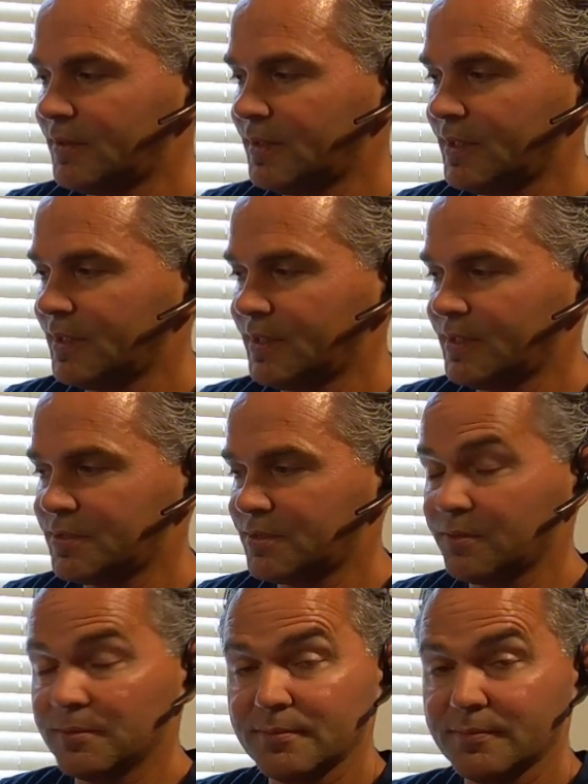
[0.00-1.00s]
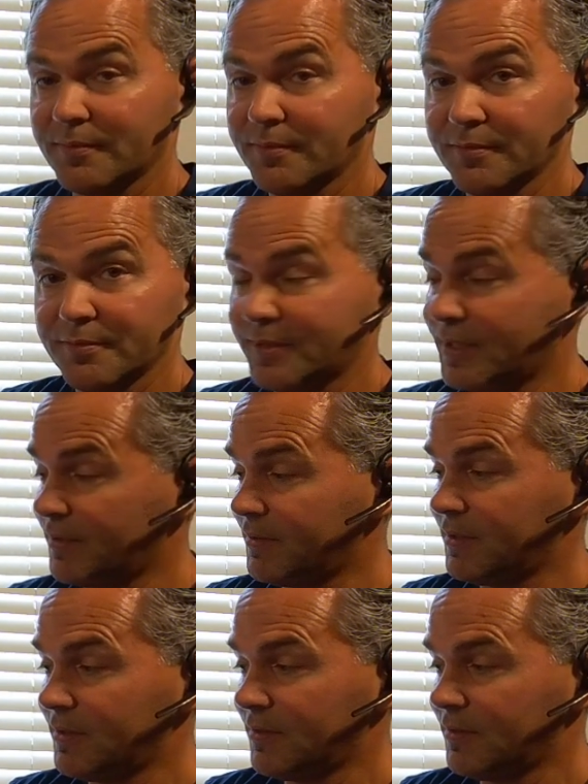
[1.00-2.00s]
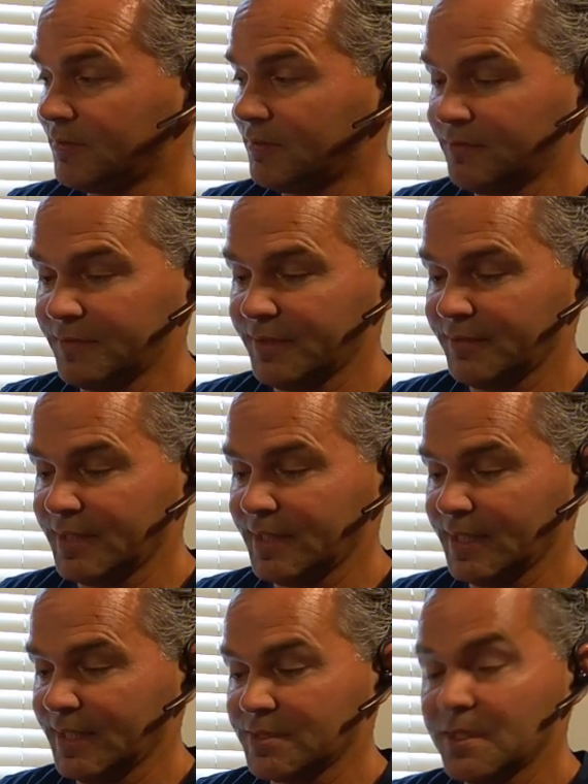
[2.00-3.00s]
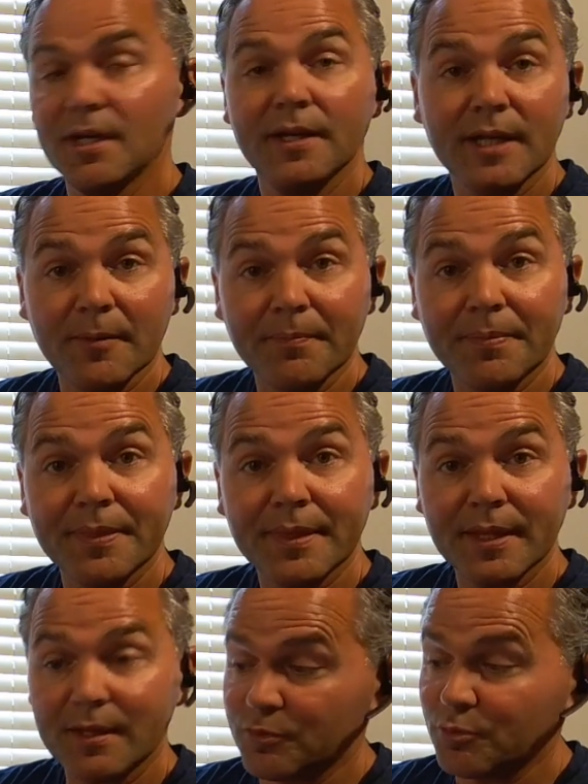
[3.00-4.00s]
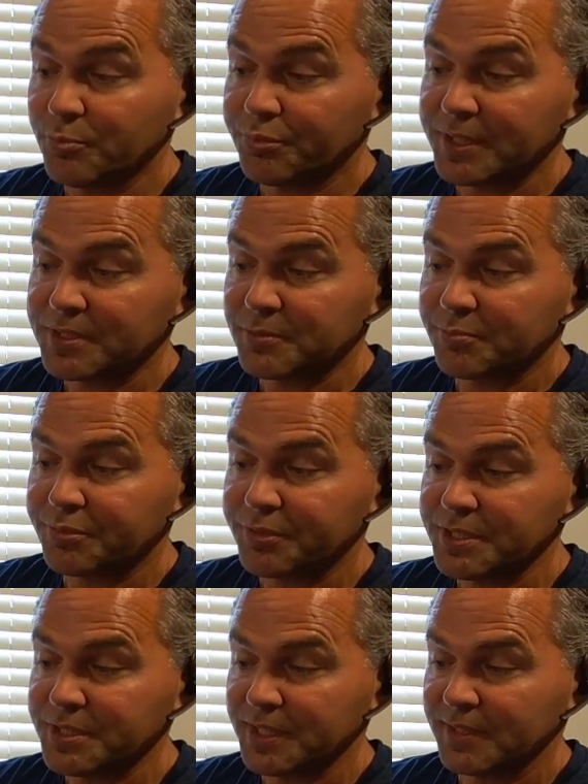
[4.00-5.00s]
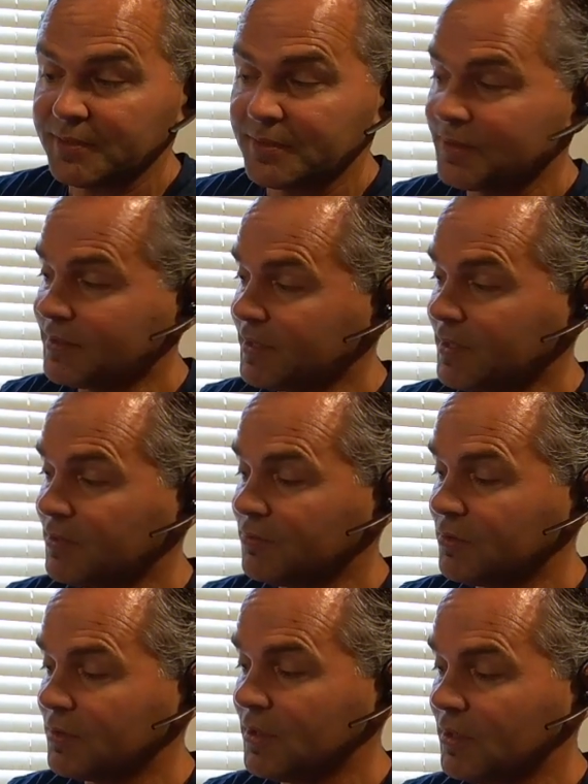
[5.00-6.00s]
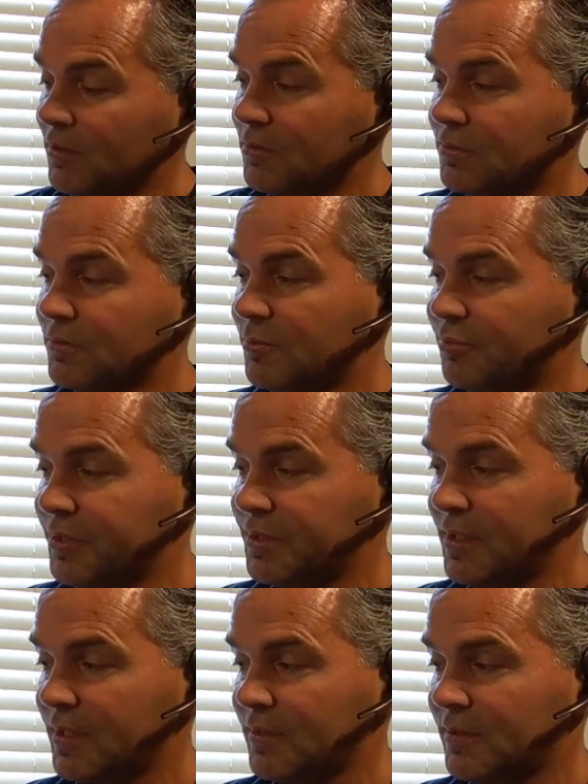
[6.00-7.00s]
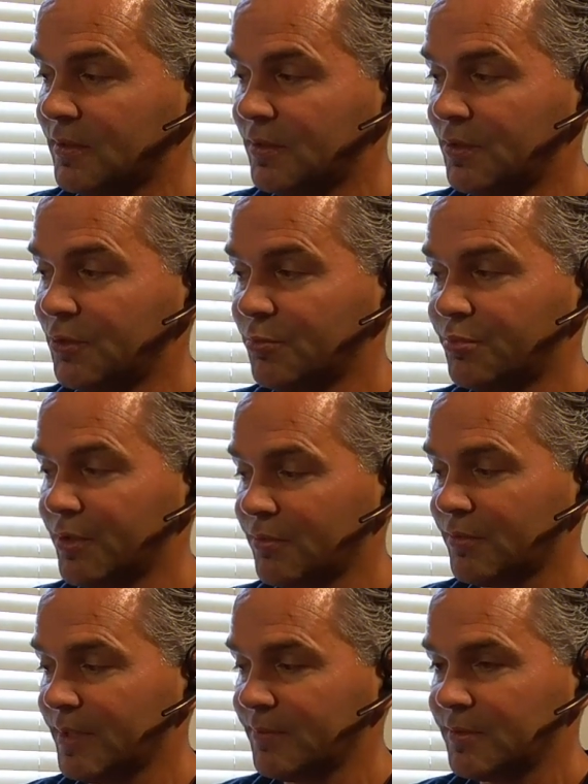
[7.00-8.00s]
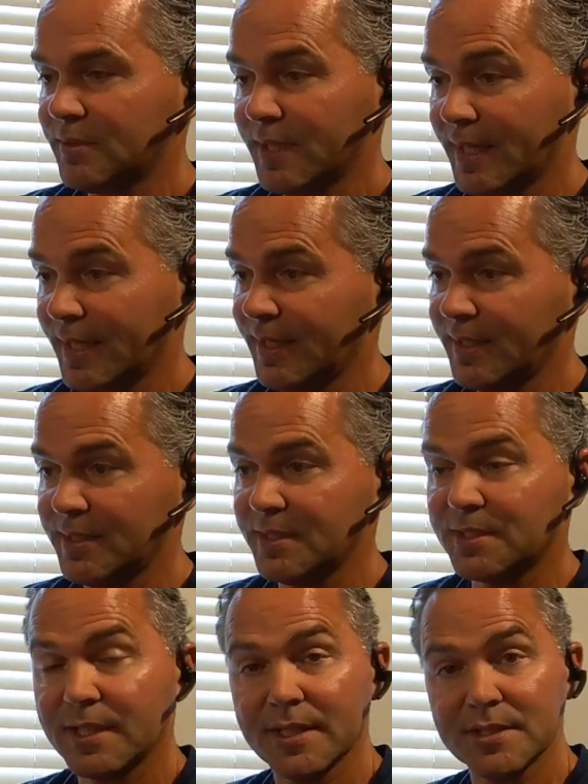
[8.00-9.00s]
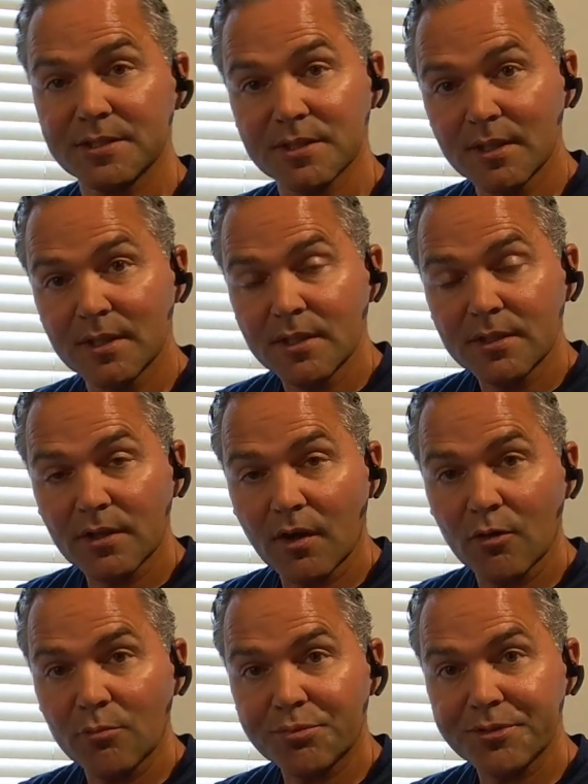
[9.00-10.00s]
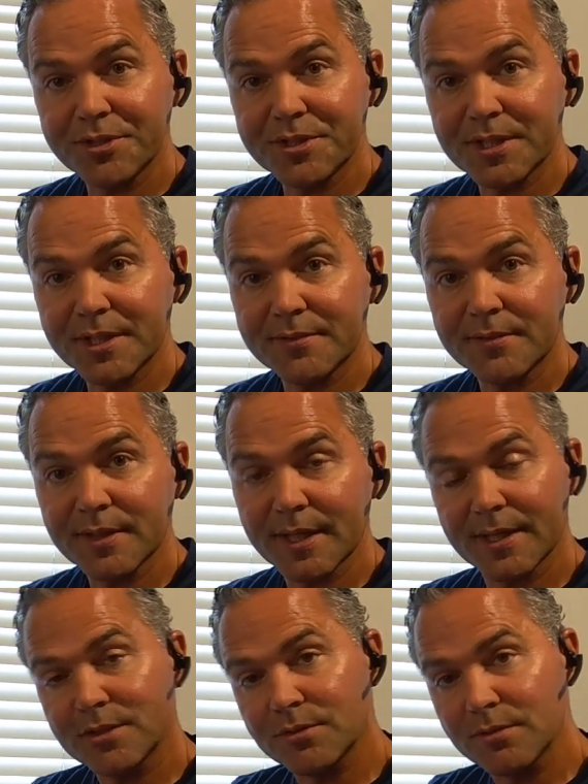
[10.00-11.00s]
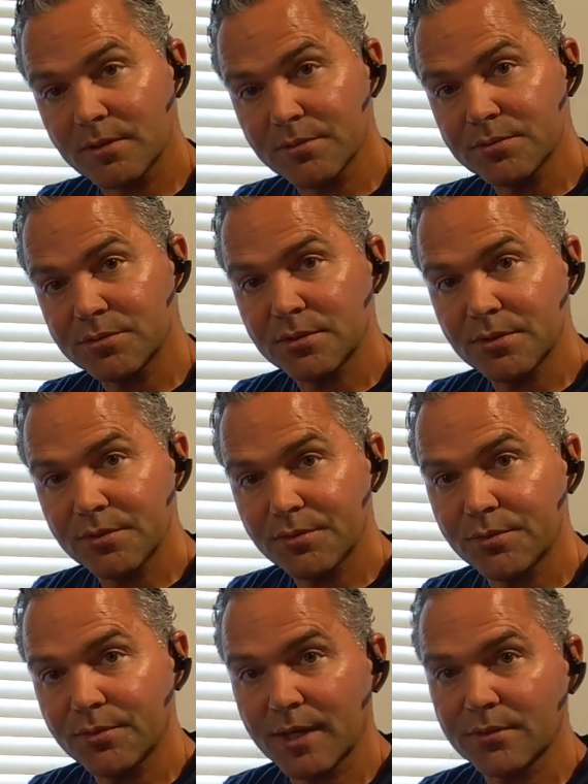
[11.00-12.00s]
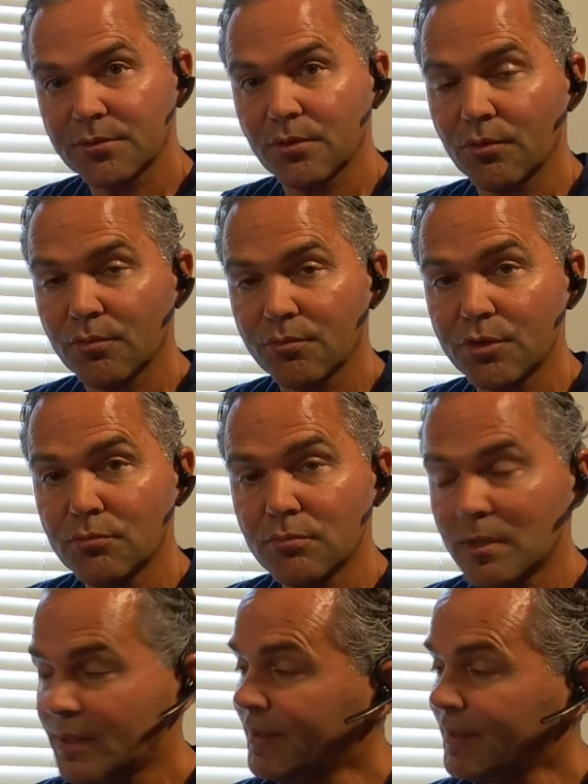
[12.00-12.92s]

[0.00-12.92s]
And so very nice. Now, if you press the preset, it will go to the preset you programmed. And in this case, the home preset. And so it looks throughout the whole room.